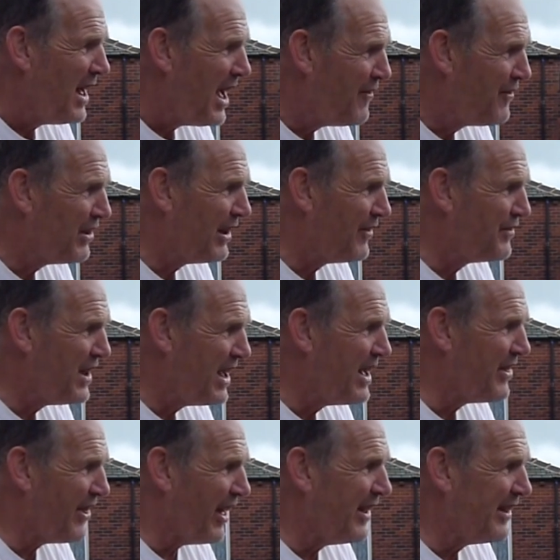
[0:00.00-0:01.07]
if you live near
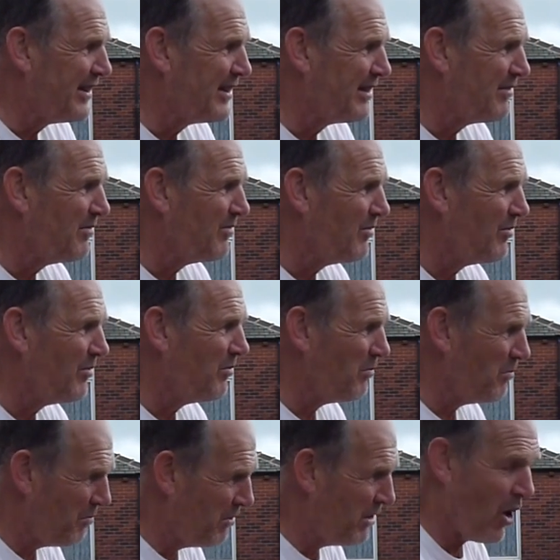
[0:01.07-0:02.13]
this,
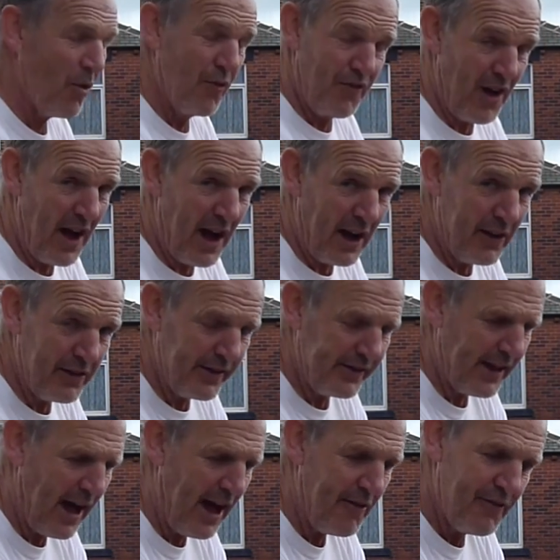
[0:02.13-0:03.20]
so far this
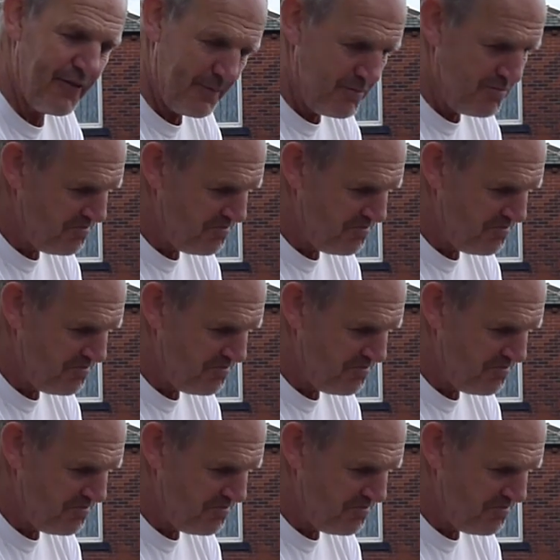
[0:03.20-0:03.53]
half.